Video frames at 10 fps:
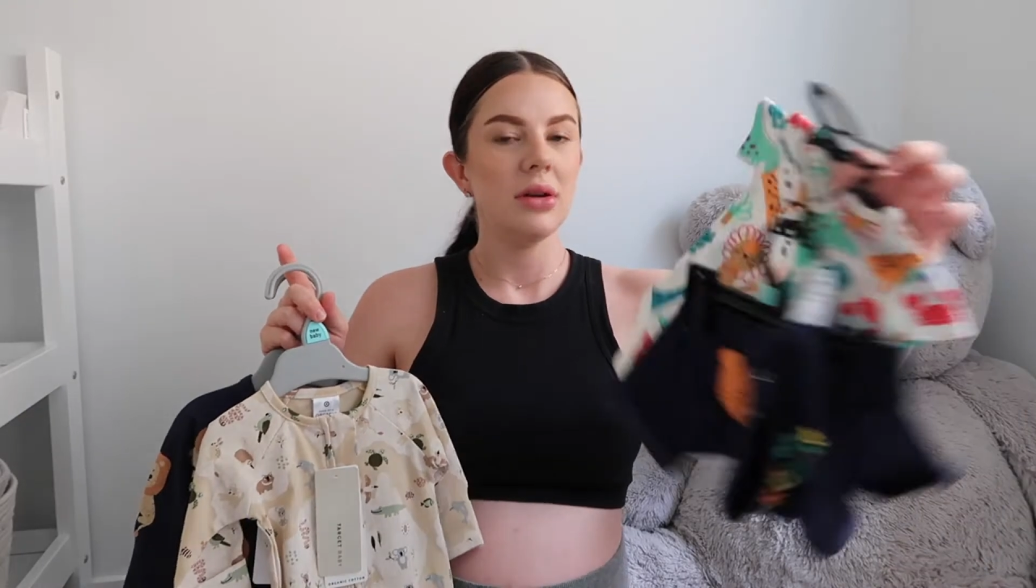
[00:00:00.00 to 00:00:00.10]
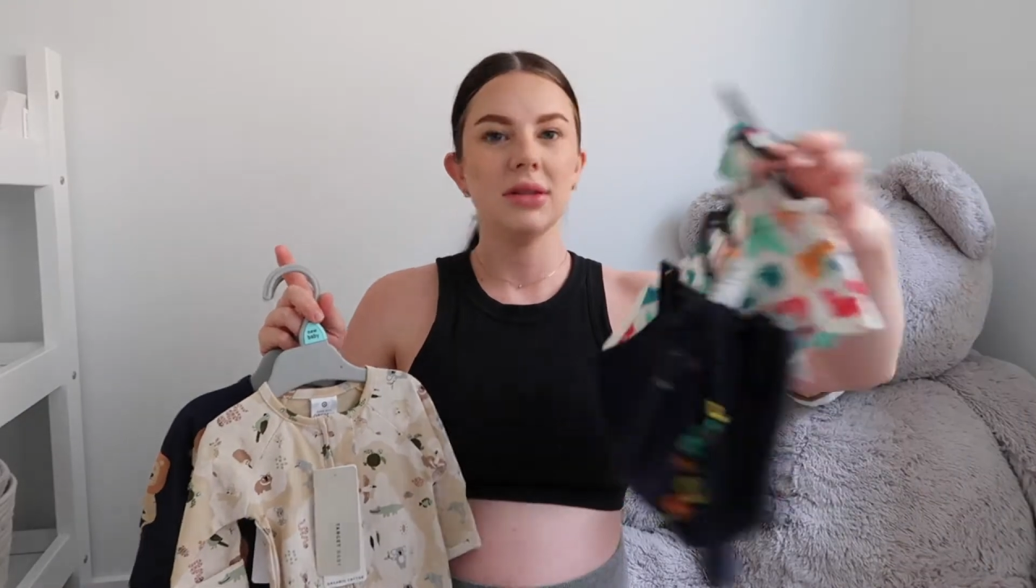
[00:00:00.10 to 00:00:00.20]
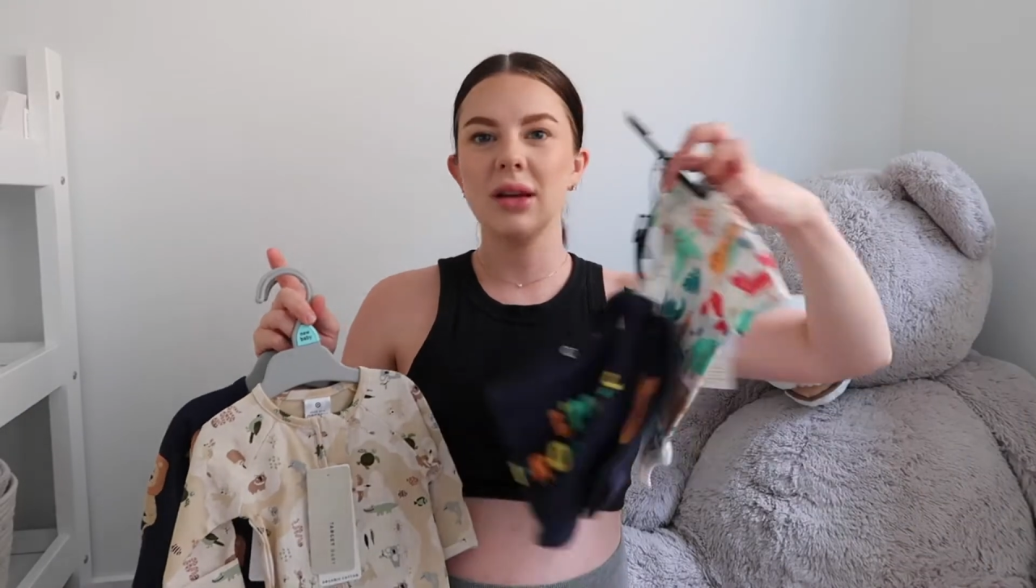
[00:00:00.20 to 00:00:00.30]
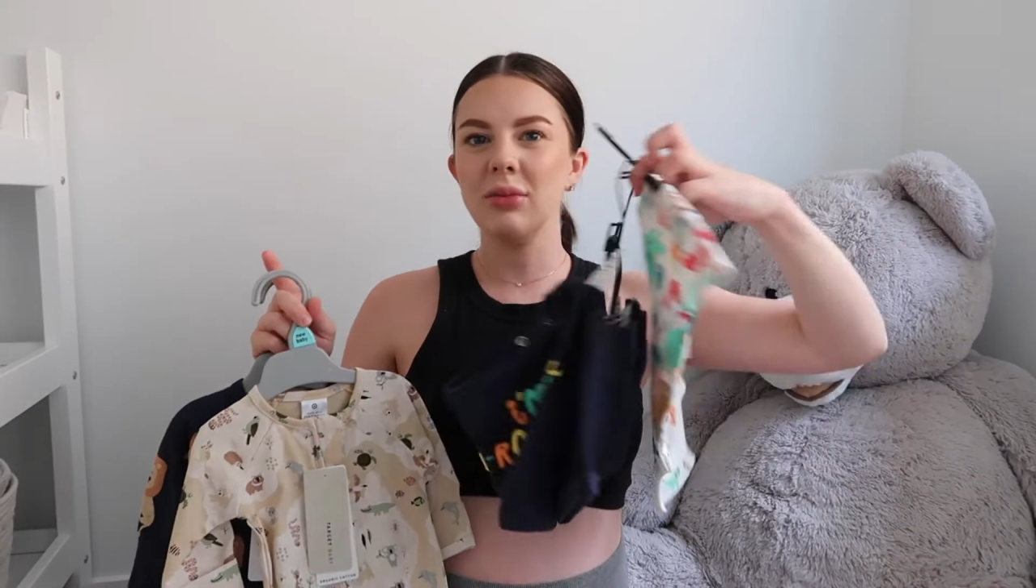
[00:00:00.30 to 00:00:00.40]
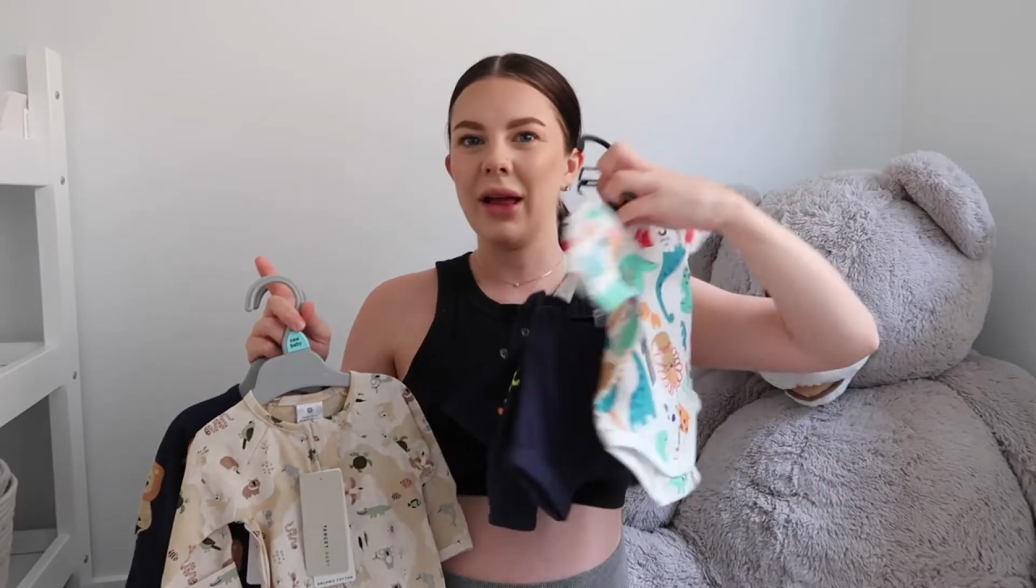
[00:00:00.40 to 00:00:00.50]

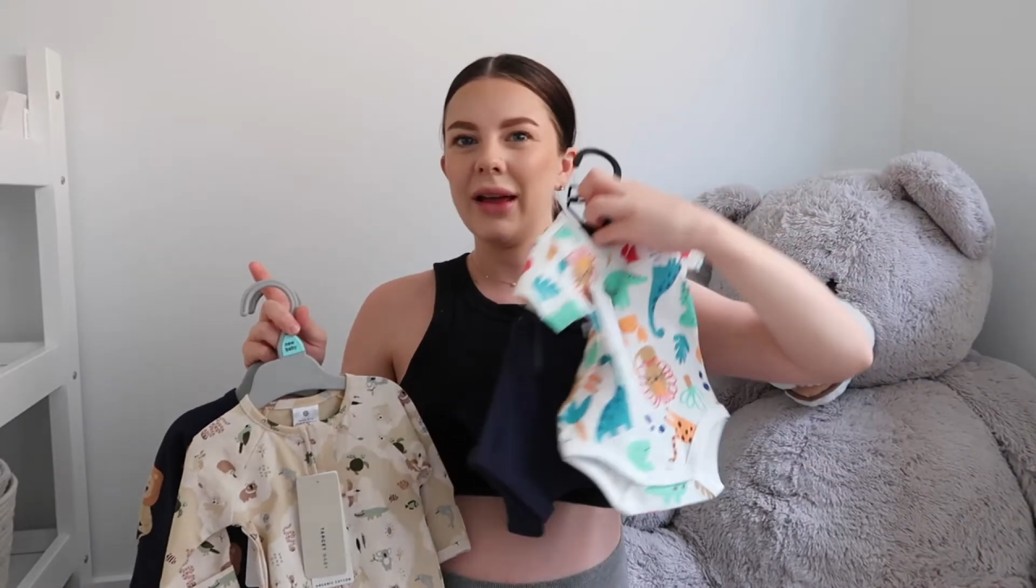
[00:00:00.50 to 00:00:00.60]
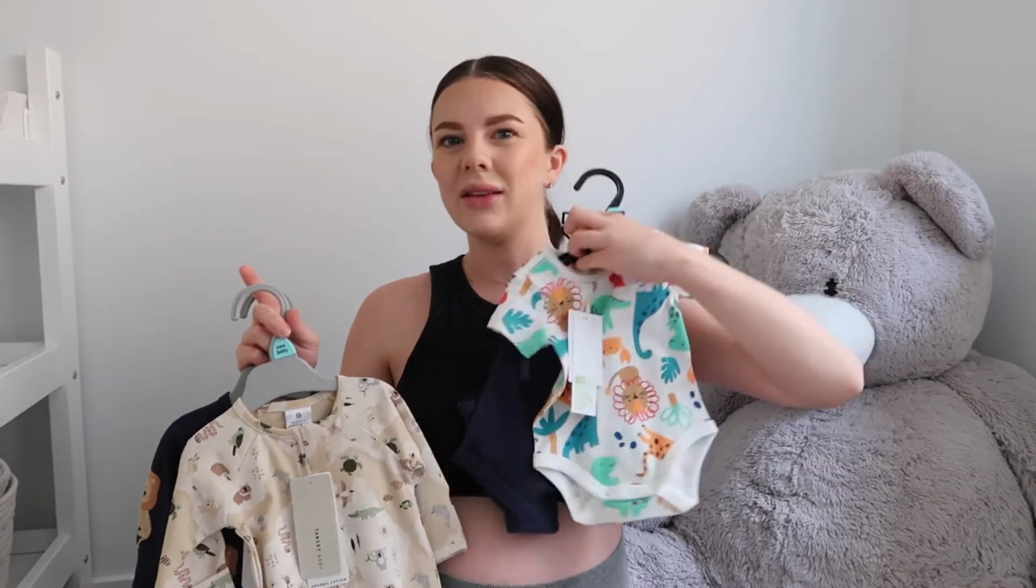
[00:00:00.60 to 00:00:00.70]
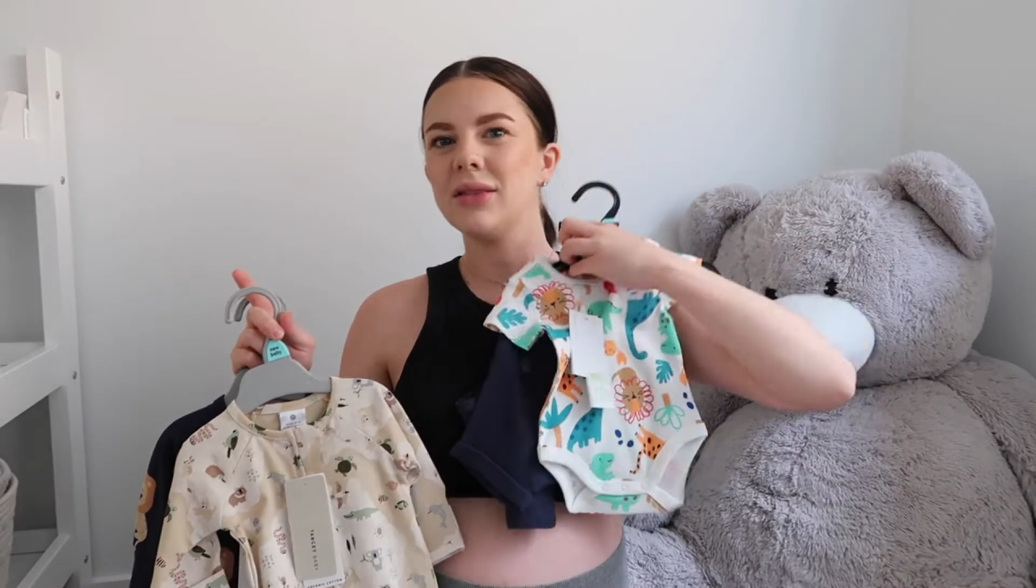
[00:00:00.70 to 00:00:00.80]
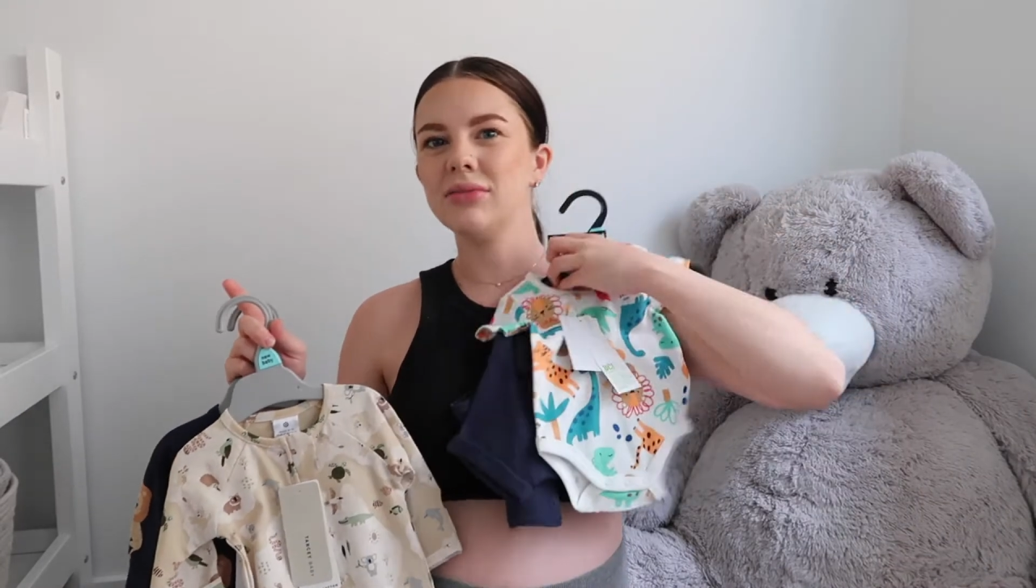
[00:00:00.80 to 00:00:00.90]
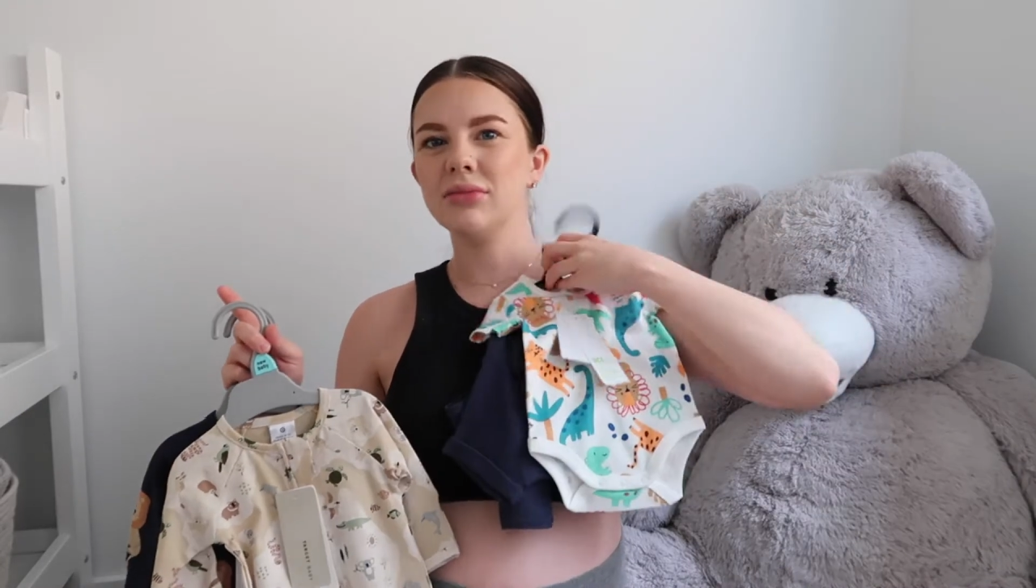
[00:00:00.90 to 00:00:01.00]
some like
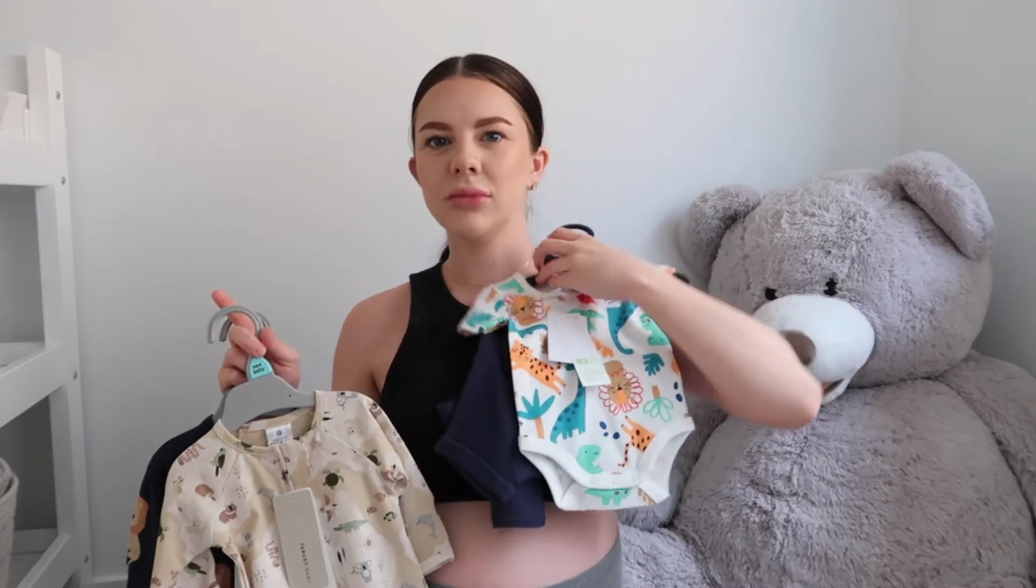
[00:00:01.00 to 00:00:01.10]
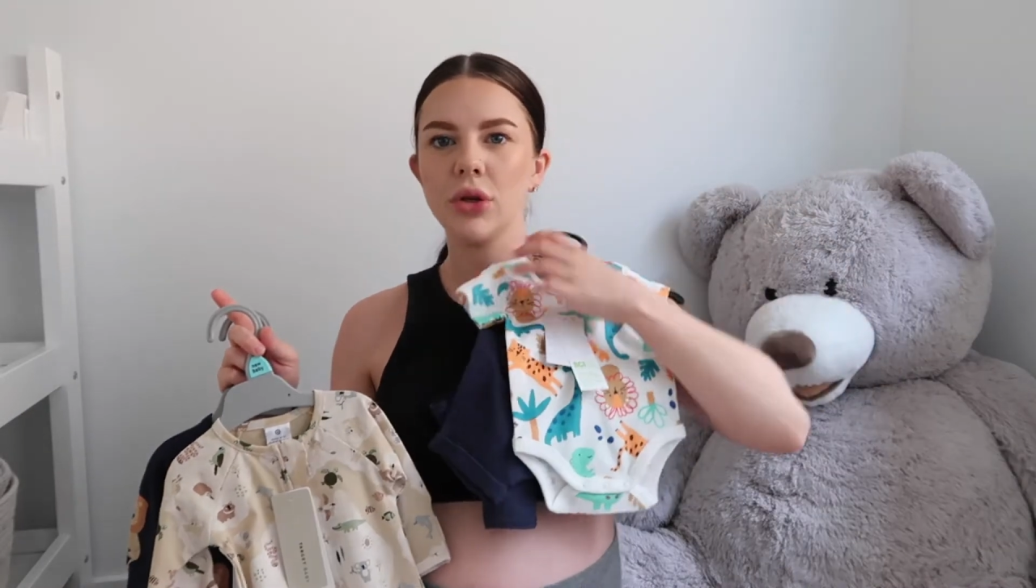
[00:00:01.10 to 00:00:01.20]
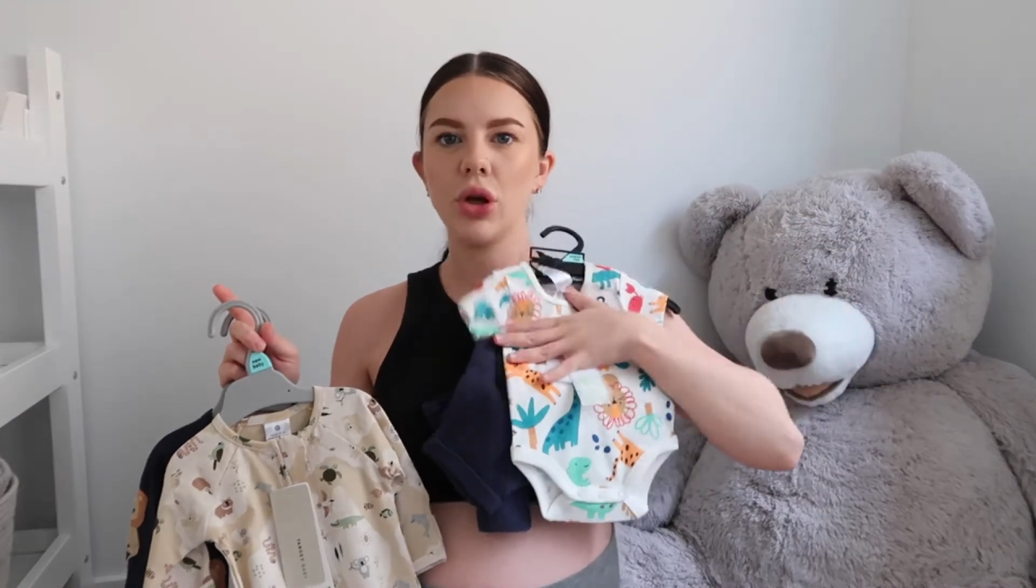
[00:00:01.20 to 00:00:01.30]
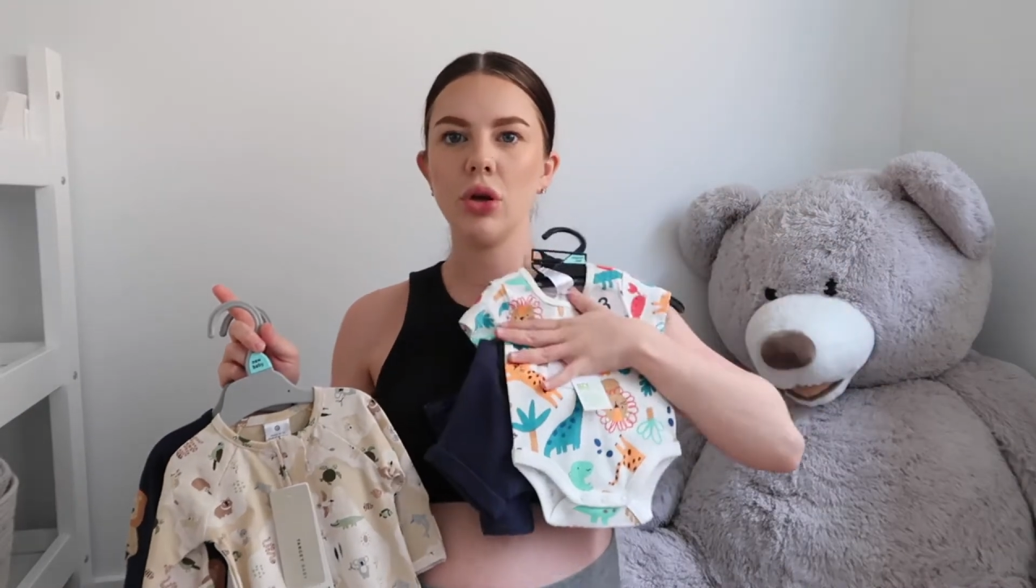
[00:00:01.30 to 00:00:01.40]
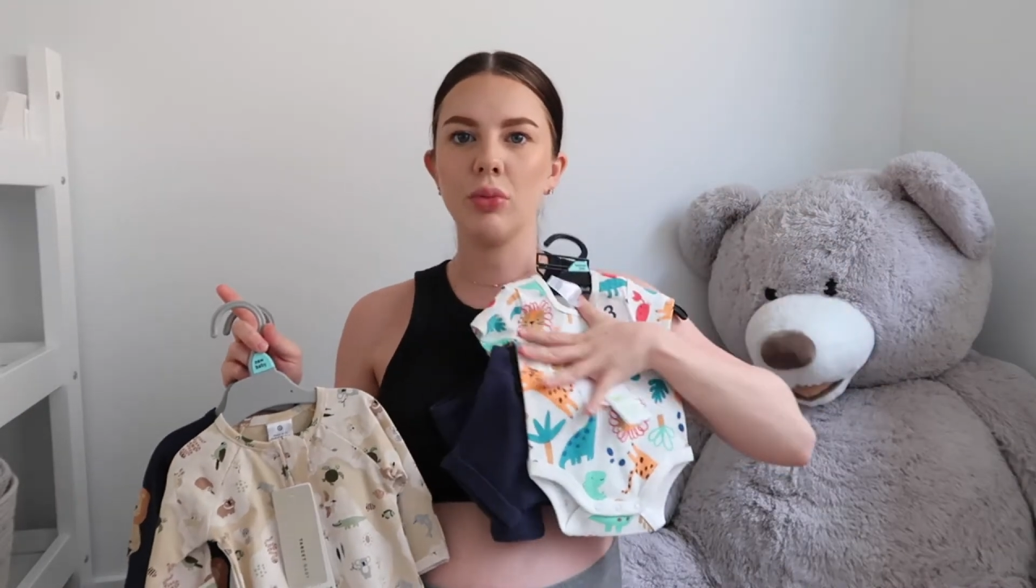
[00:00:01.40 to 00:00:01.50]

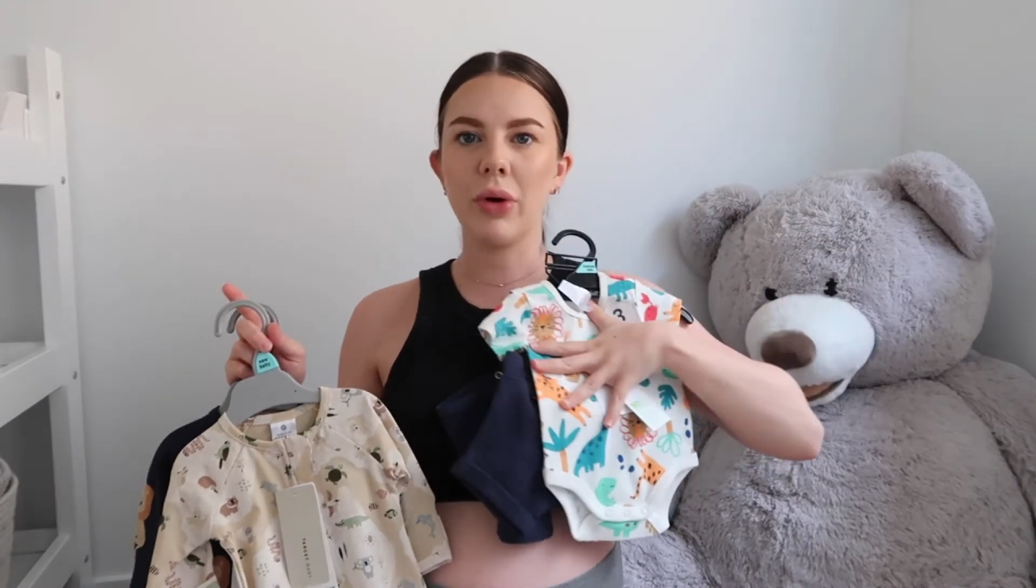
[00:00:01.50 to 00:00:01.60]
cute